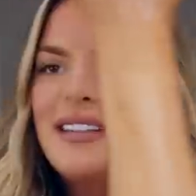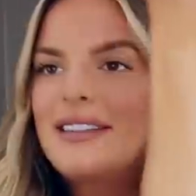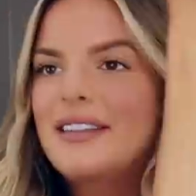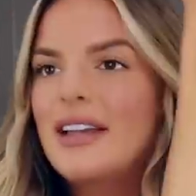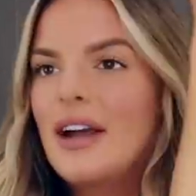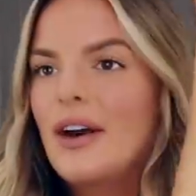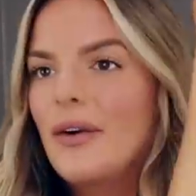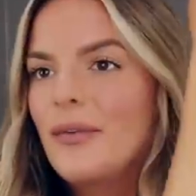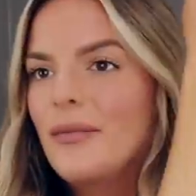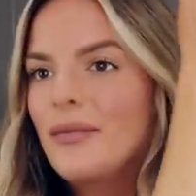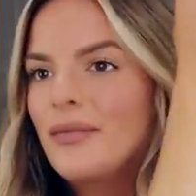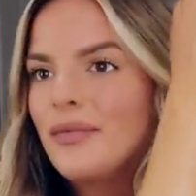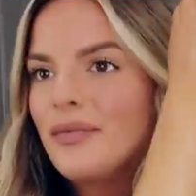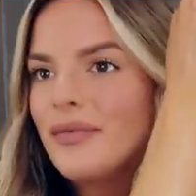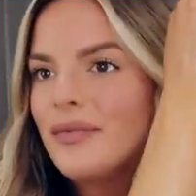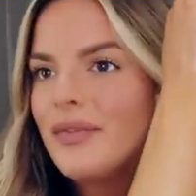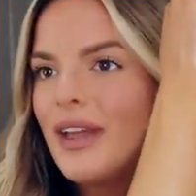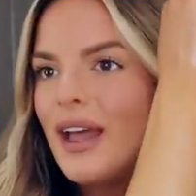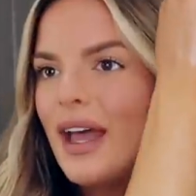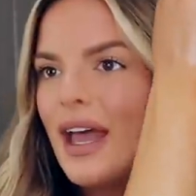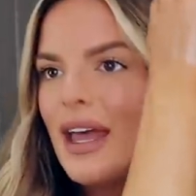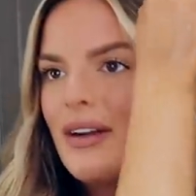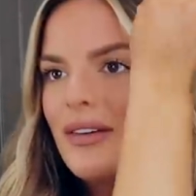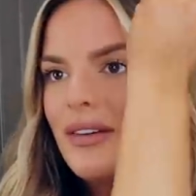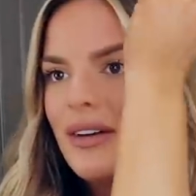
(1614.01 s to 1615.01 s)
So
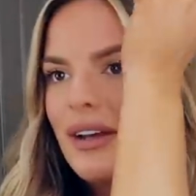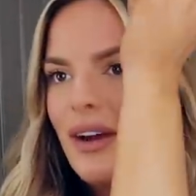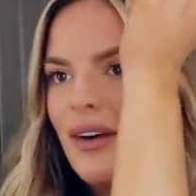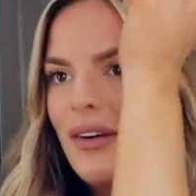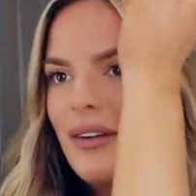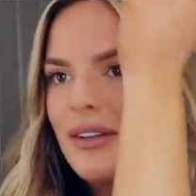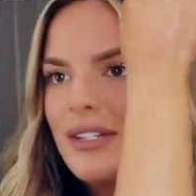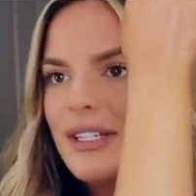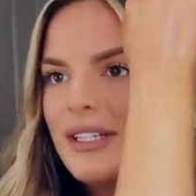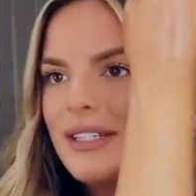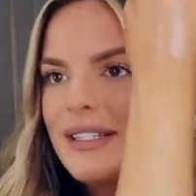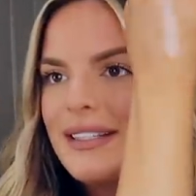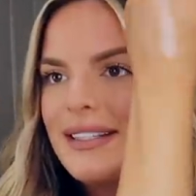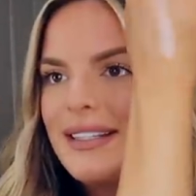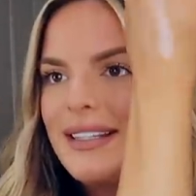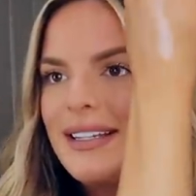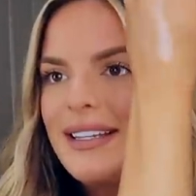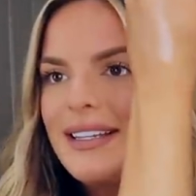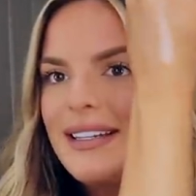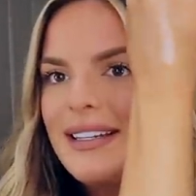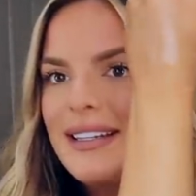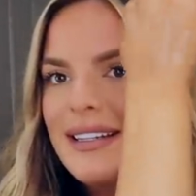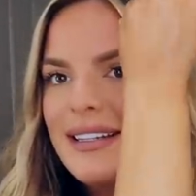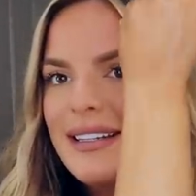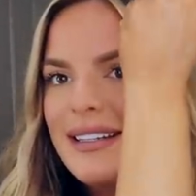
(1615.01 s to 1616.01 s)
I don't know, just
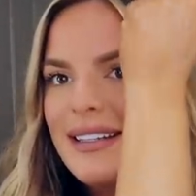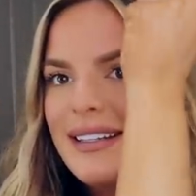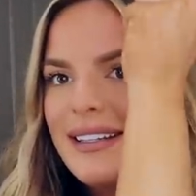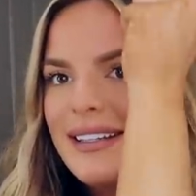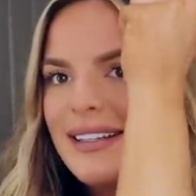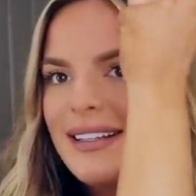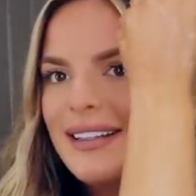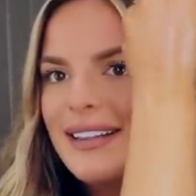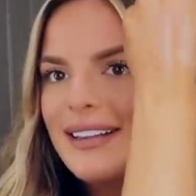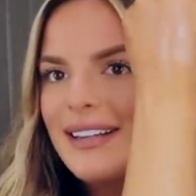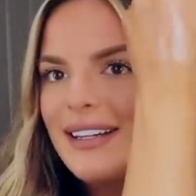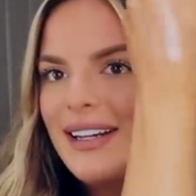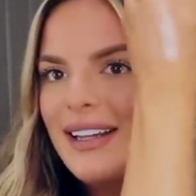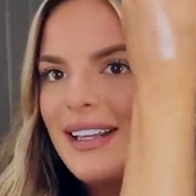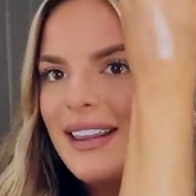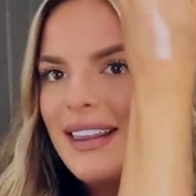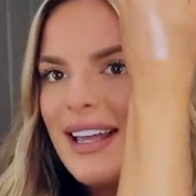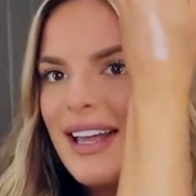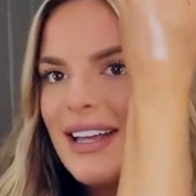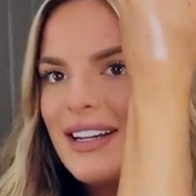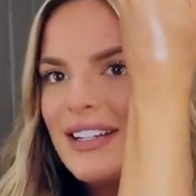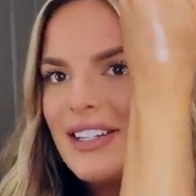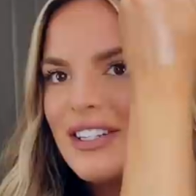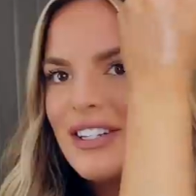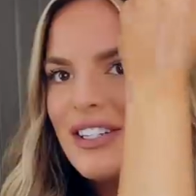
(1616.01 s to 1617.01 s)
the look at
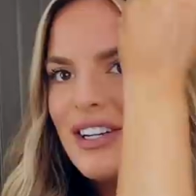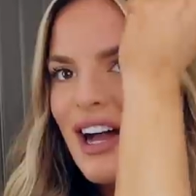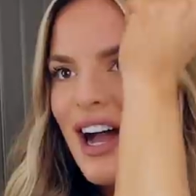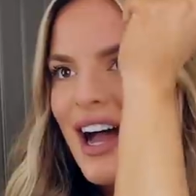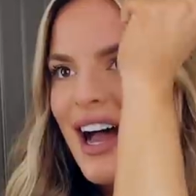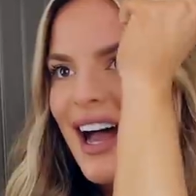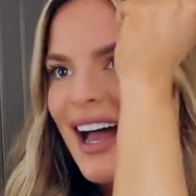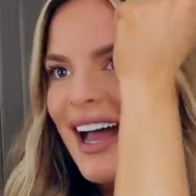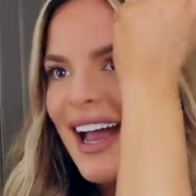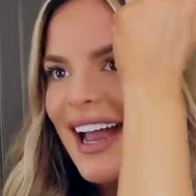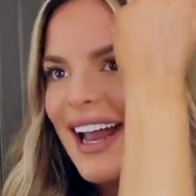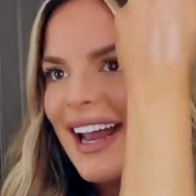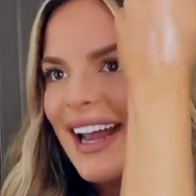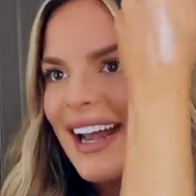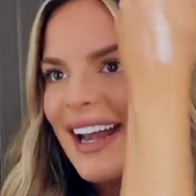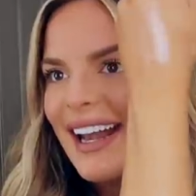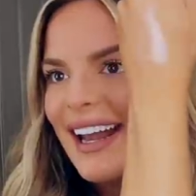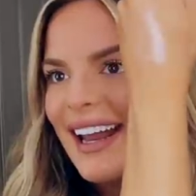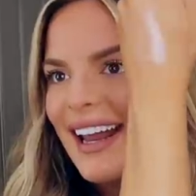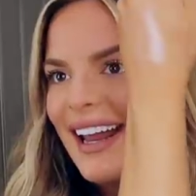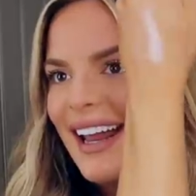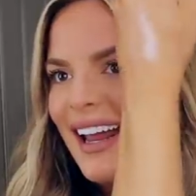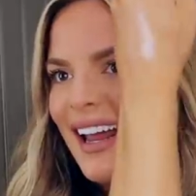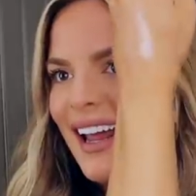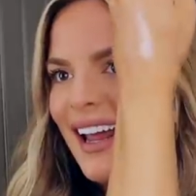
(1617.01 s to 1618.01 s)
that shine